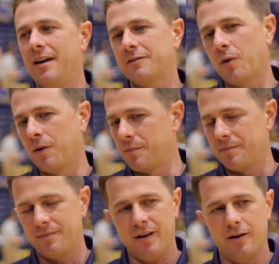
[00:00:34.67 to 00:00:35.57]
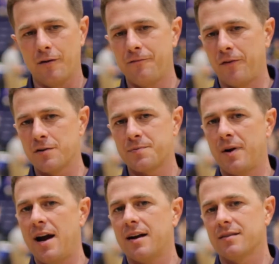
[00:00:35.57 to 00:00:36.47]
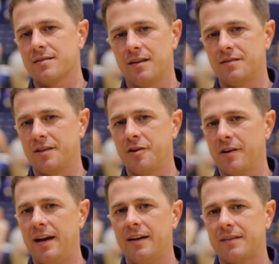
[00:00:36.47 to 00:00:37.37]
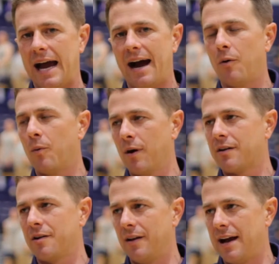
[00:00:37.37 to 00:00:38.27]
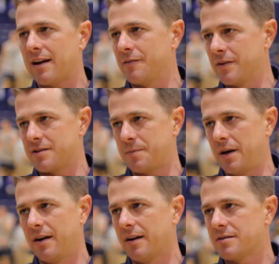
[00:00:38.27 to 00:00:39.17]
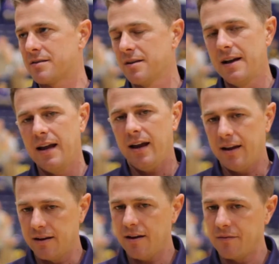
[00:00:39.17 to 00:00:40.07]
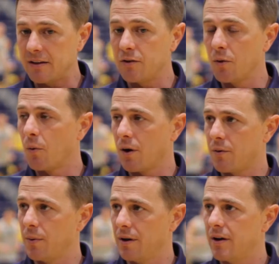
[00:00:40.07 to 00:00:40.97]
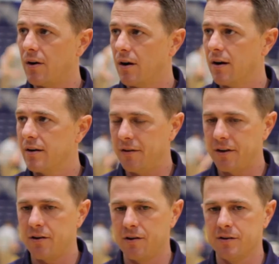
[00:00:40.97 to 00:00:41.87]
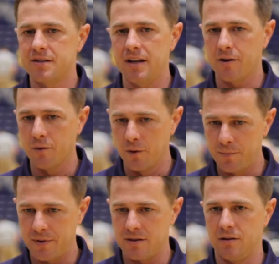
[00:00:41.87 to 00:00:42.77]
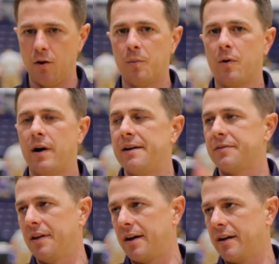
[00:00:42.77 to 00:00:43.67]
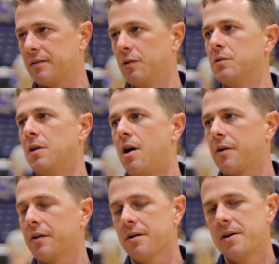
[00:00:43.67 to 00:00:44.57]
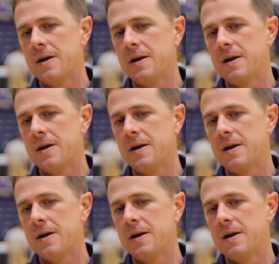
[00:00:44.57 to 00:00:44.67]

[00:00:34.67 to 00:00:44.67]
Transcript: I told them in our first practice, I said, you're going to have to outwork your lack of experience. And they do work really hard. I think you're going to see a group that's a little more athletic, a little longer.